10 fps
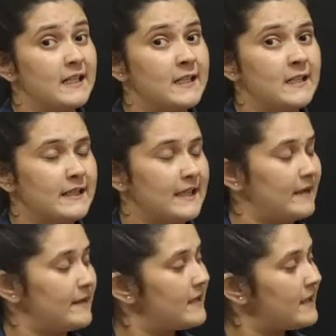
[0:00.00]
dirty.
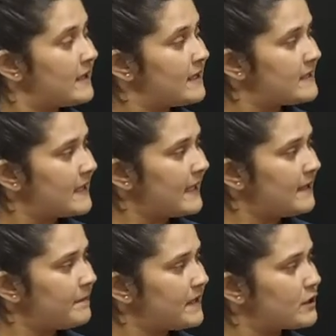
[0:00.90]

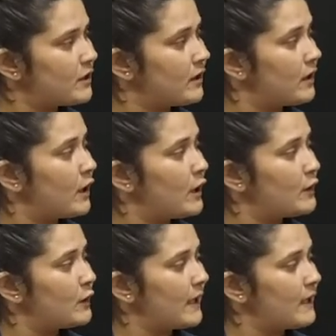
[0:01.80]
Second picture,
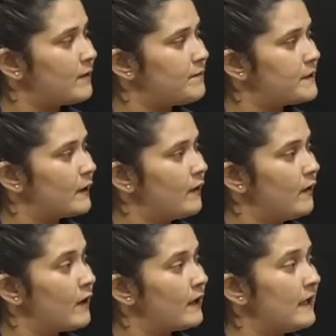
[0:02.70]
you can observe
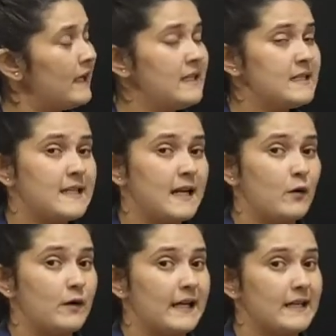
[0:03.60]
clean
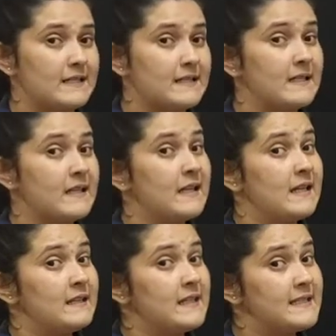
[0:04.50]
surroundings.
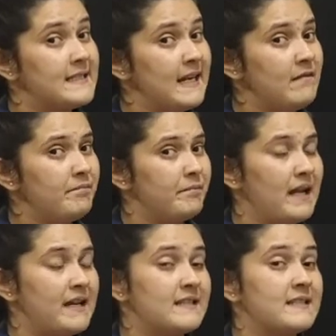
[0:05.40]
The same
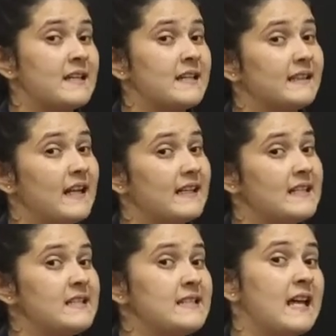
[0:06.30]
place that
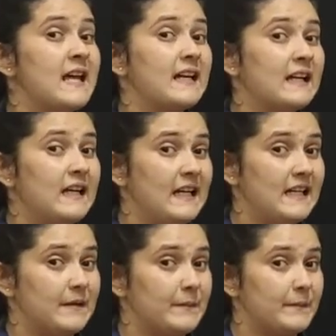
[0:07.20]
is
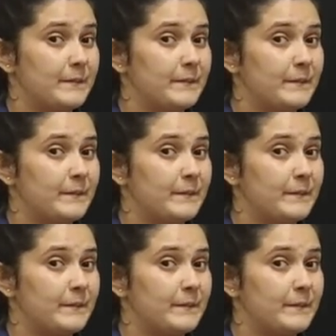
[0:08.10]
clean.